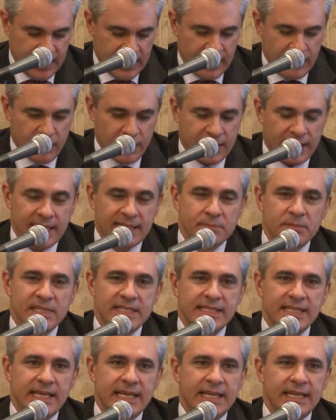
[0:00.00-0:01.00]
Well, let me
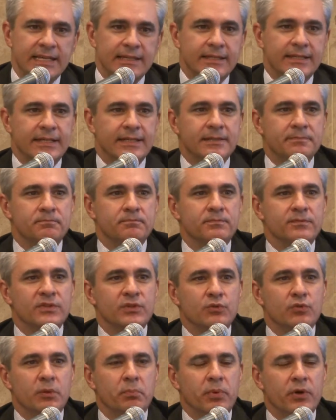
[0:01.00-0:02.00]
say um,
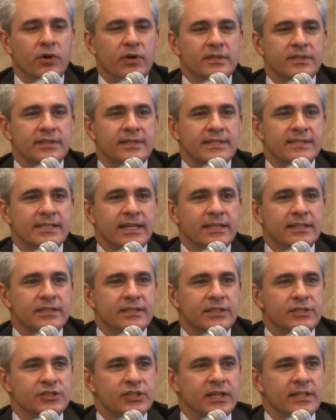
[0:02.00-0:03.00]
to a point that the
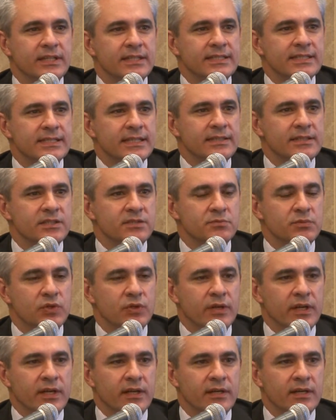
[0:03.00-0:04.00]
Secretary General said this
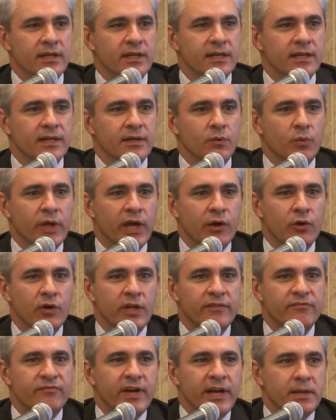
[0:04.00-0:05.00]
morning, uh, we are all
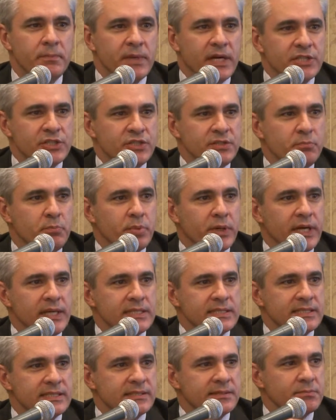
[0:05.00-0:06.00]
very much
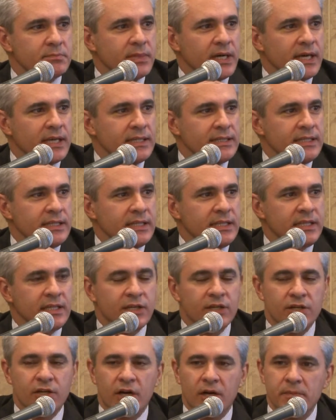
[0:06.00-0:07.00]
impressed by the
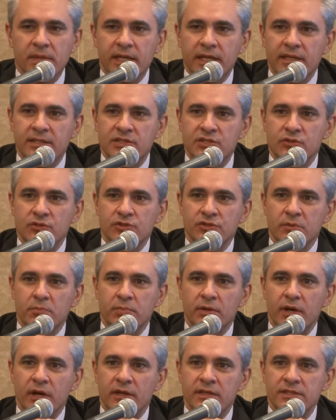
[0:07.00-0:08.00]
economic and social
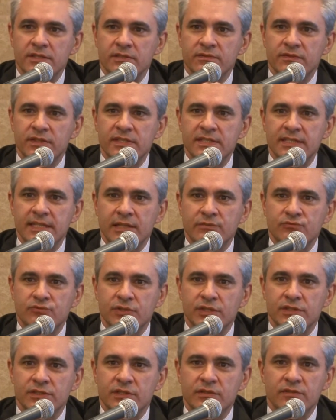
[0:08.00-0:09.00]
progress of these
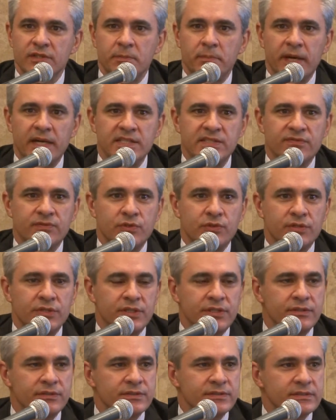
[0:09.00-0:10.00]
countries over the past
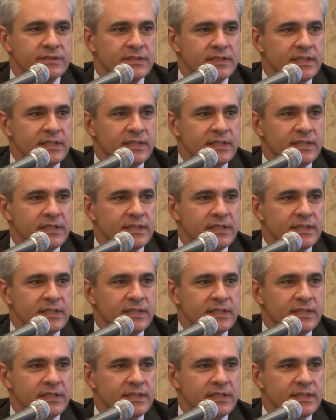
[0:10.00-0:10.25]
forty years.